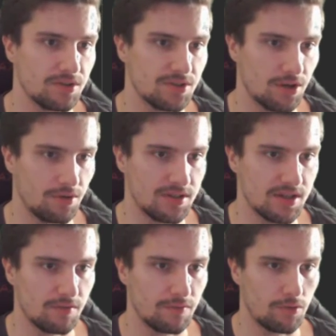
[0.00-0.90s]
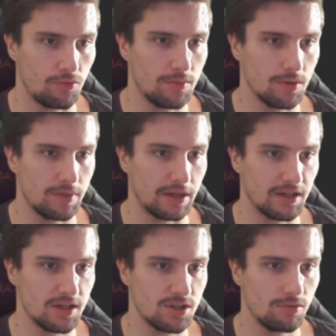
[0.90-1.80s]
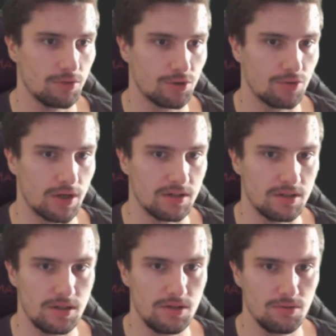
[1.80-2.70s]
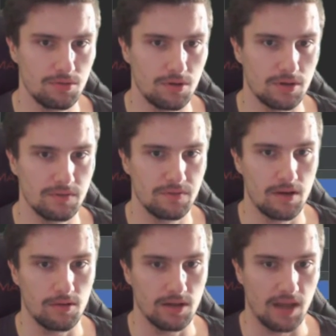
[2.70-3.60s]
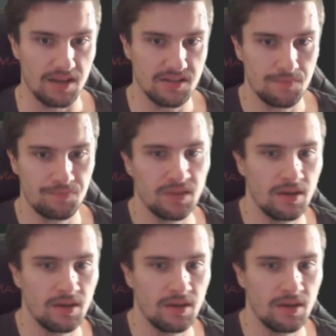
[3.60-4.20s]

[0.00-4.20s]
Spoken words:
So inside of our remote package, we will create a new Kotlin Follow class